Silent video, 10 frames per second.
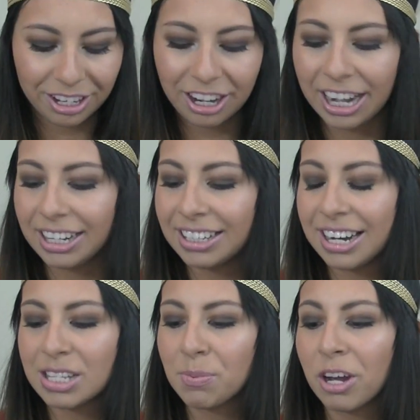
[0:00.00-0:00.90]
All right, the
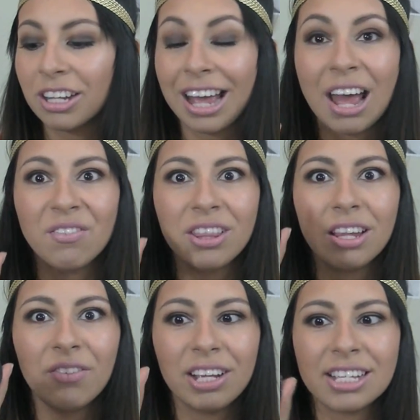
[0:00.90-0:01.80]
next product I've been
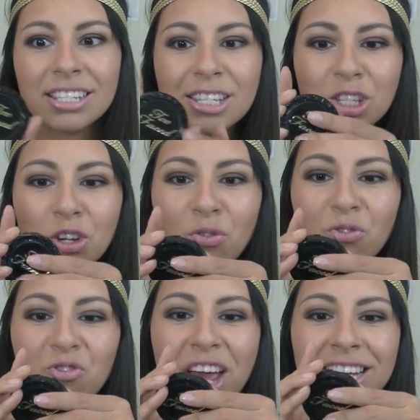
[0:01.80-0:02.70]
loving is this Too
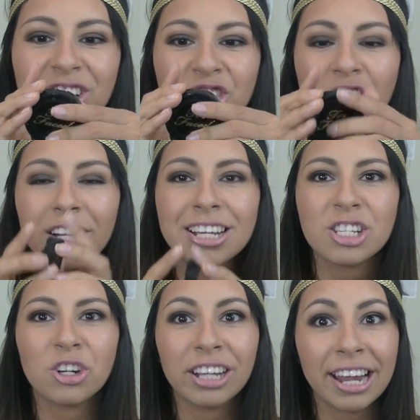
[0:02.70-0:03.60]
Faced Chocolate
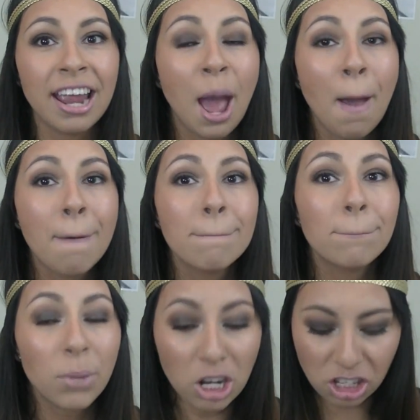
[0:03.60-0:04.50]
Solei
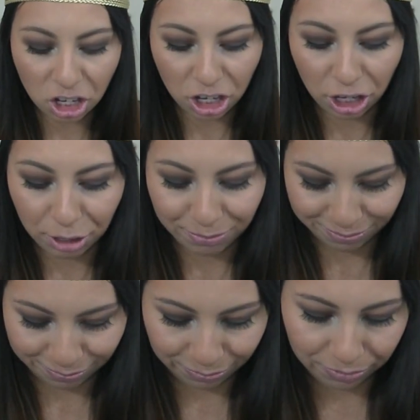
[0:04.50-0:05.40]
bronzer.
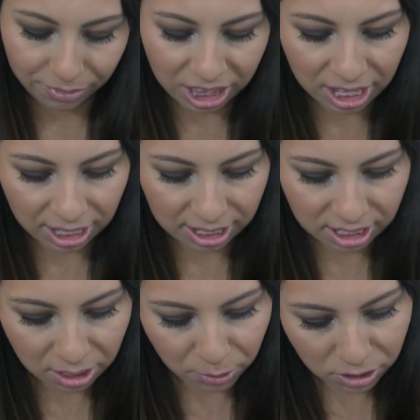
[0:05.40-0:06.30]
I think,
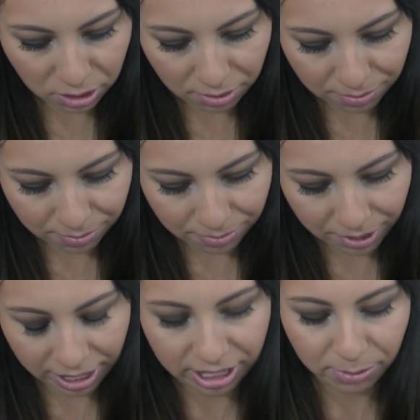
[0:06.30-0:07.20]
is it a bronzer?
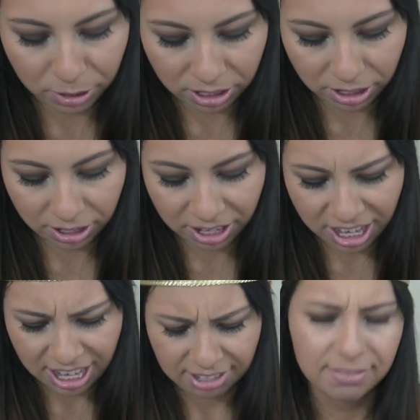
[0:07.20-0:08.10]
Yeah, it's a bronzer.
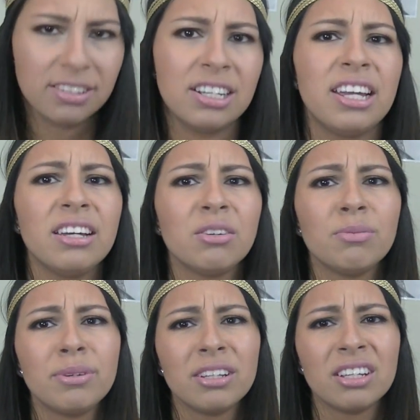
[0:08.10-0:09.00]
I can't
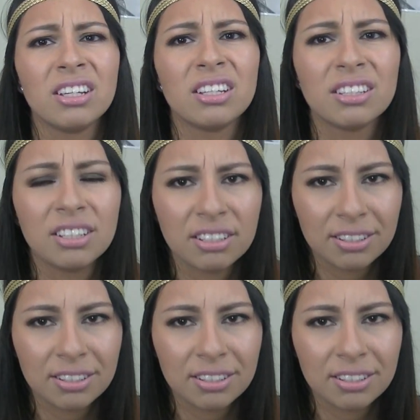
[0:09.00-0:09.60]
open it.